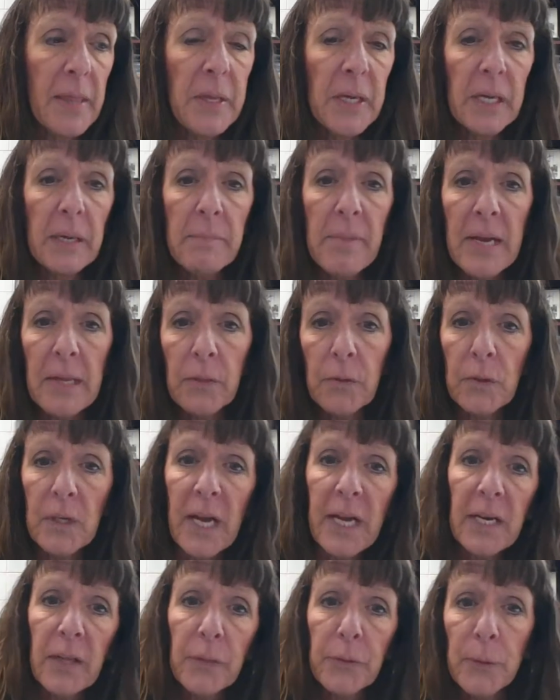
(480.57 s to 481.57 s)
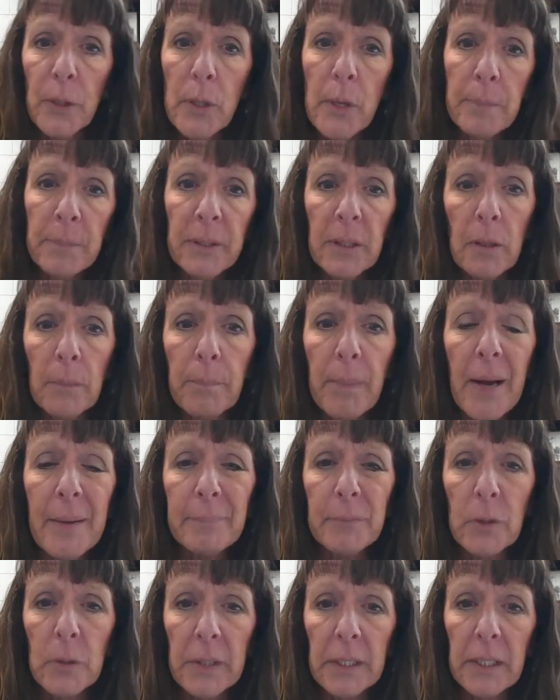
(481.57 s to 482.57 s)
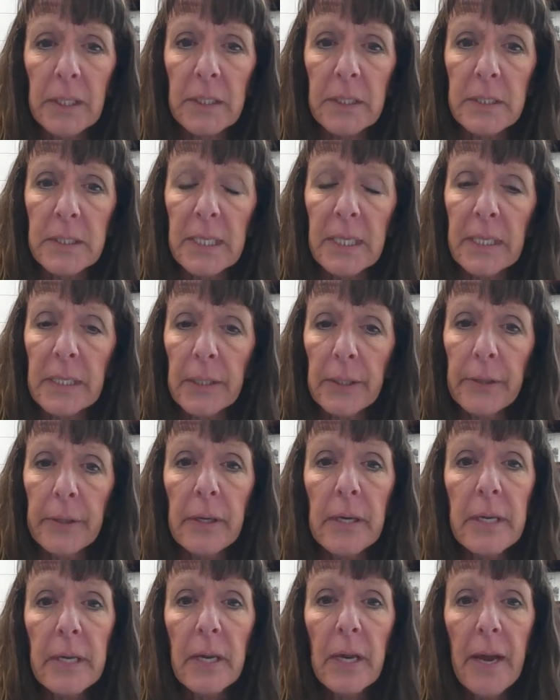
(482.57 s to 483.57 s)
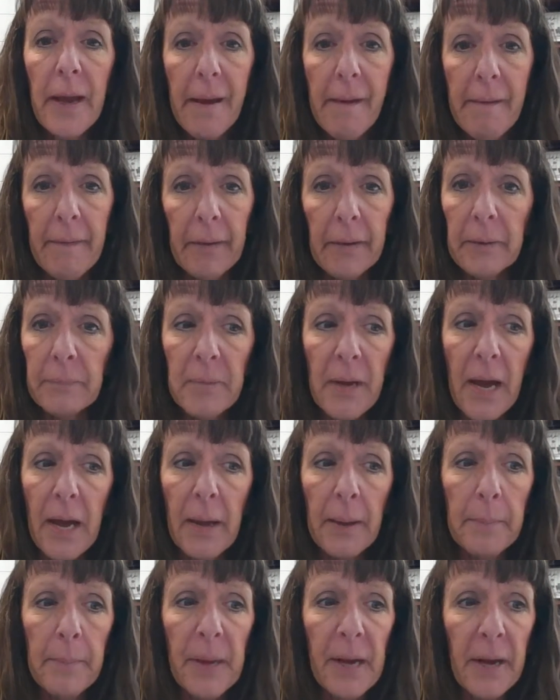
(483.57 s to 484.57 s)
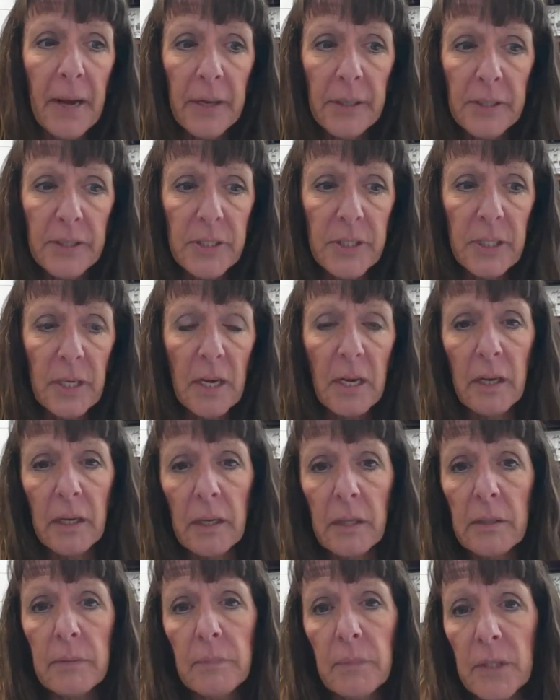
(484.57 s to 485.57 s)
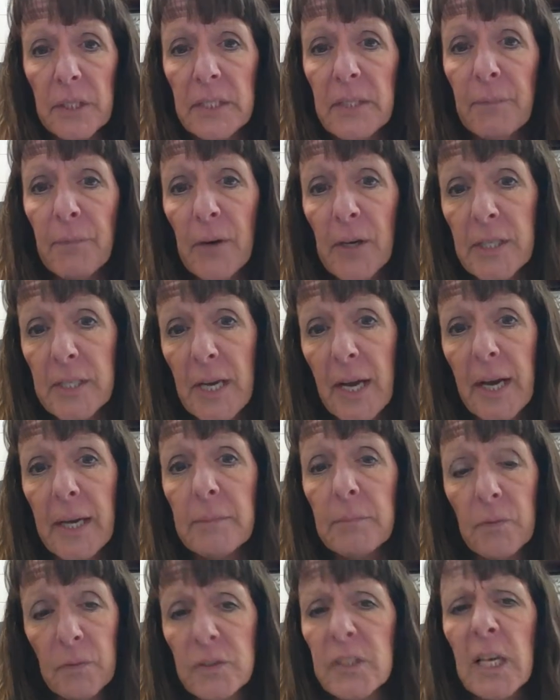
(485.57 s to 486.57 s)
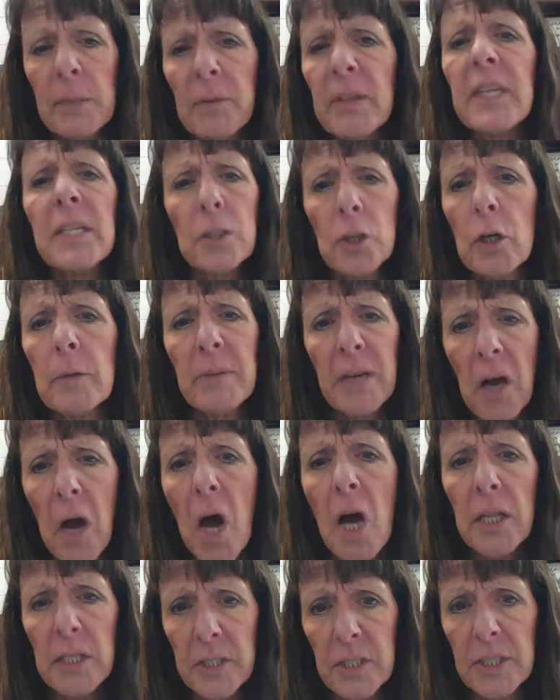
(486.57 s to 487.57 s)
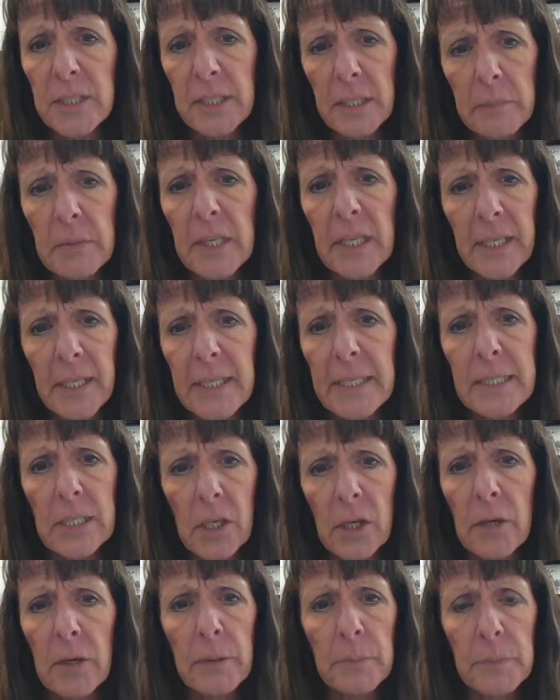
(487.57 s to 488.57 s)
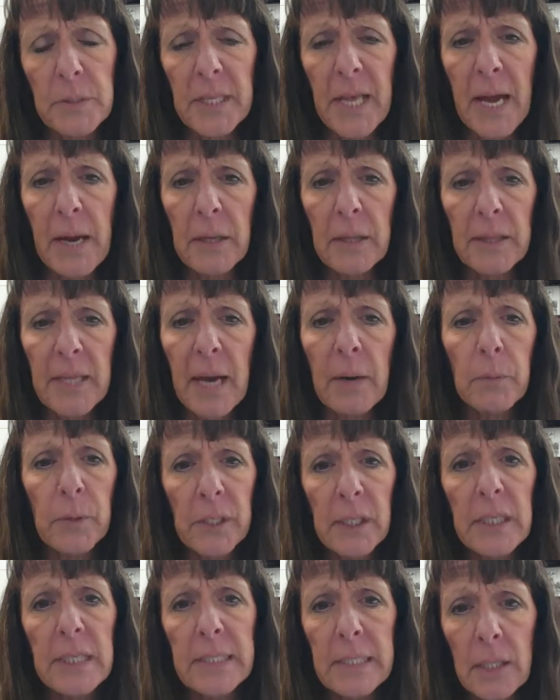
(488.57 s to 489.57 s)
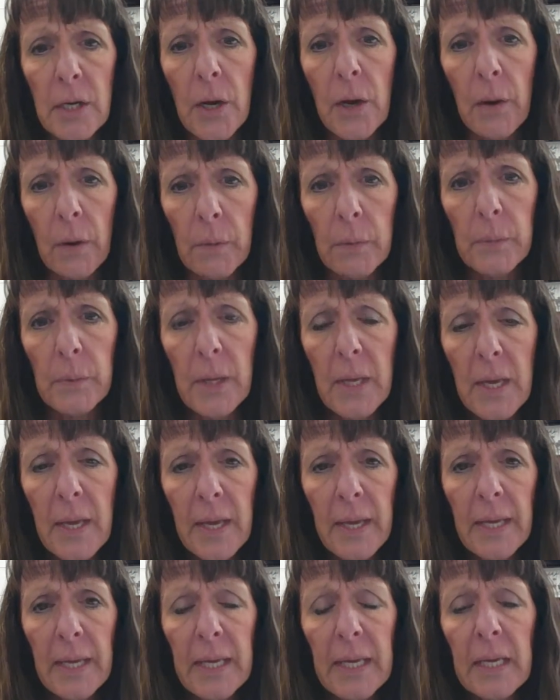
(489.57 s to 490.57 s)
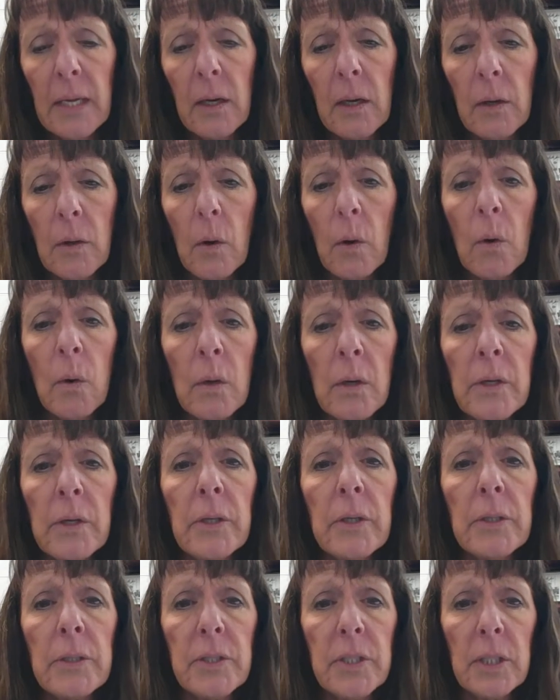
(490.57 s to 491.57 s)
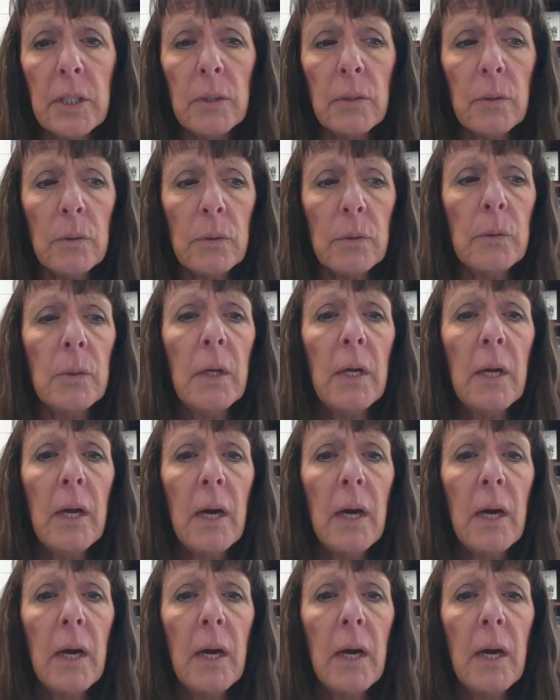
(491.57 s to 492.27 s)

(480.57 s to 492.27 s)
think I may kind of throw up a little pop quiz here about the different types, some of the terminology, some of the key terms that we need to know in order to